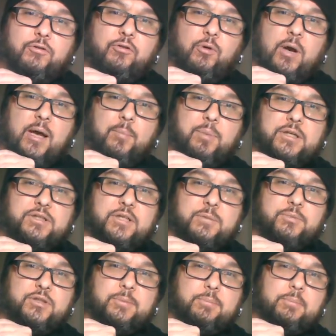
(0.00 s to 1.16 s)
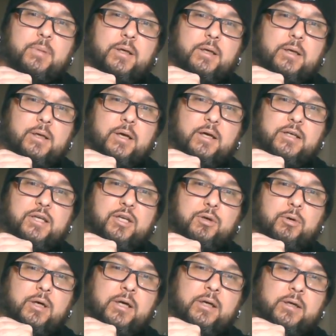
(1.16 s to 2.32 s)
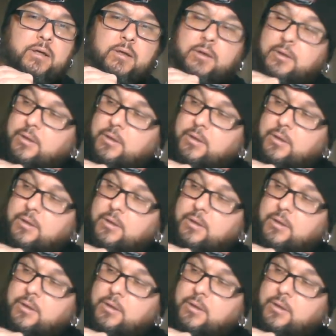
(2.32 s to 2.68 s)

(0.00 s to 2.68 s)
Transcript: So I picked up some Akira.